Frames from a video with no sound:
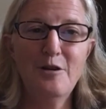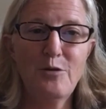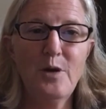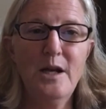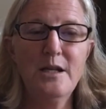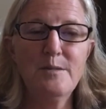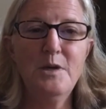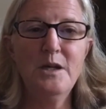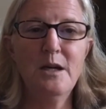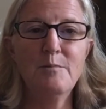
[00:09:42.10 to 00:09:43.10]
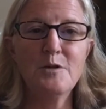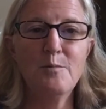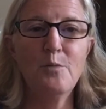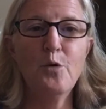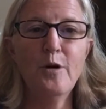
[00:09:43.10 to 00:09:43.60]
the arthritis
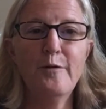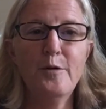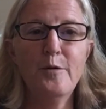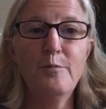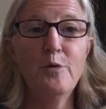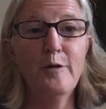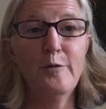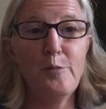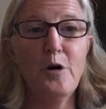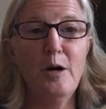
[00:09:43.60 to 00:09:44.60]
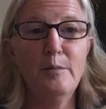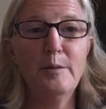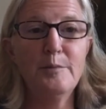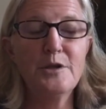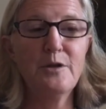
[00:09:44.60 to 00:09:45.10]
becomes more of a
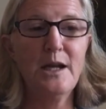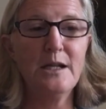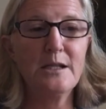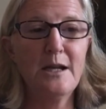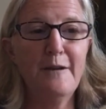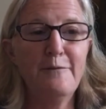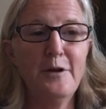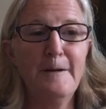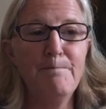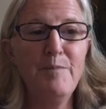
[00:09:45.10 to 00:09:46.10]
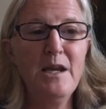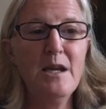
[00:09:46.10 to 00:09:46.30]
problem. So that's not fun.